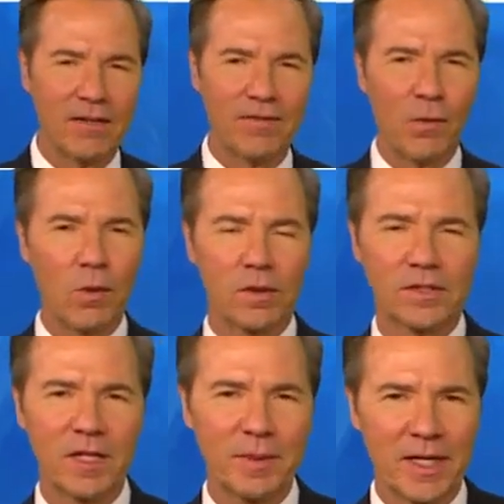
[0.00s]
four.
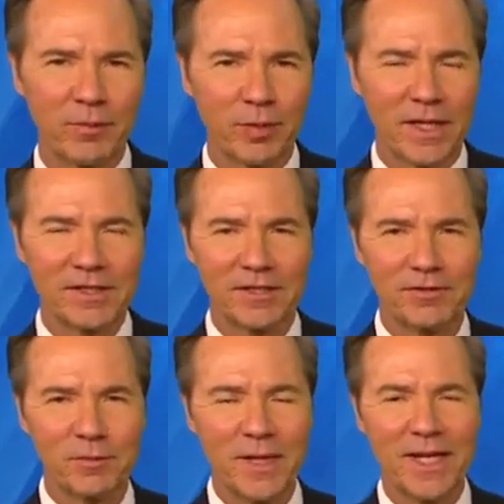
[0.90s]
It's going to be unpleasant
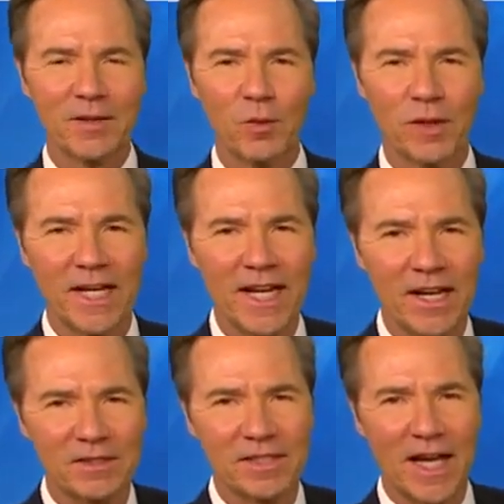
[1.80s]
for being and working
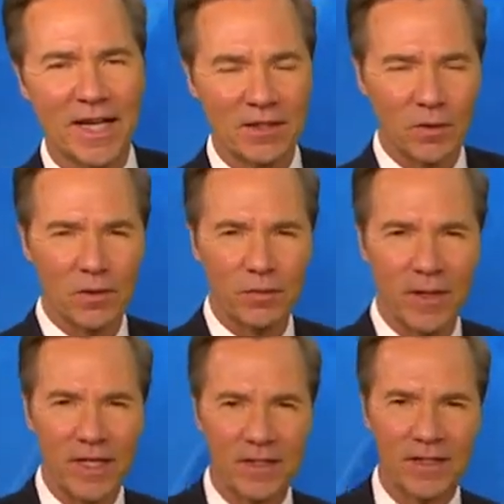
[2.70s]
outside. A north
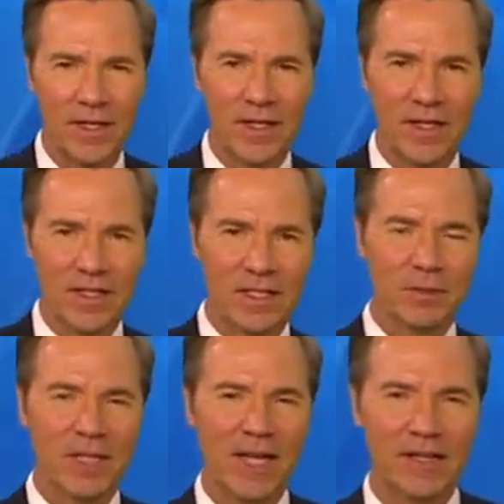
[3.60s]
wind,
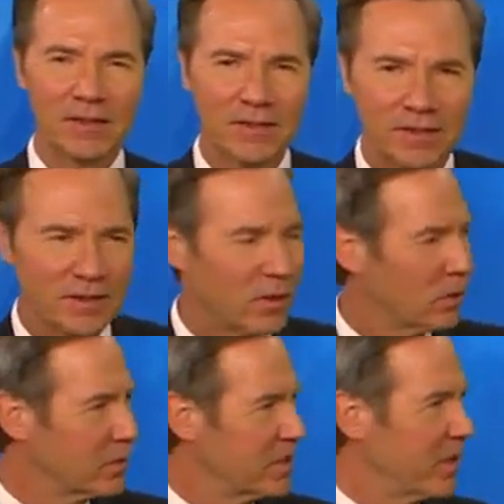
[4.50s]
some clouds,
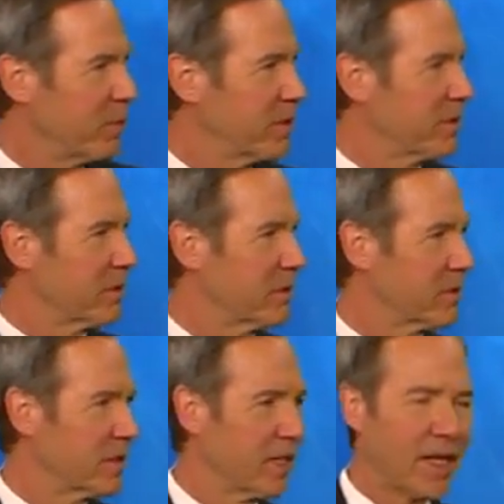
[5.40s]
colder
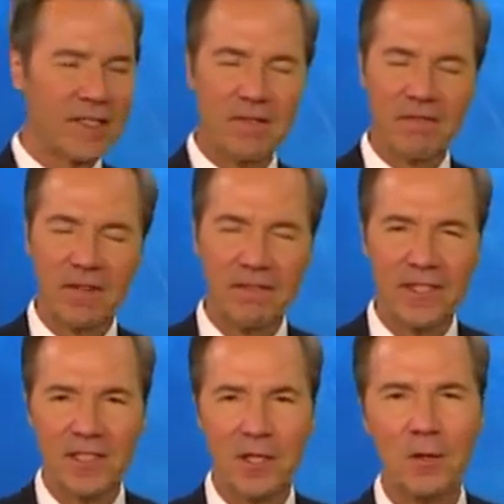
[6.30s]
temperatures. Got to
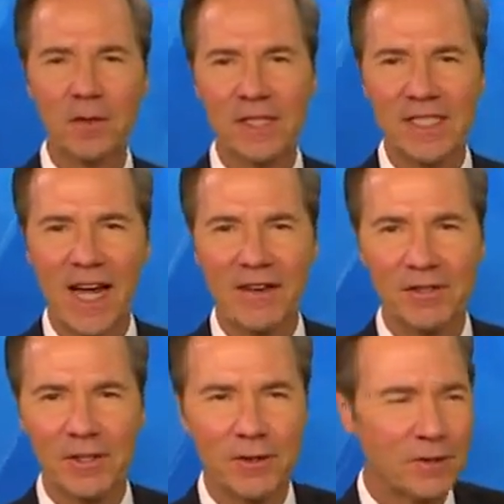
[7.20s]
fifty-two this
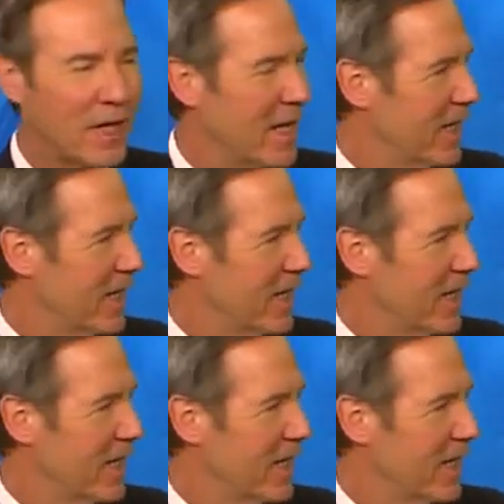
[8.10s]
afternoon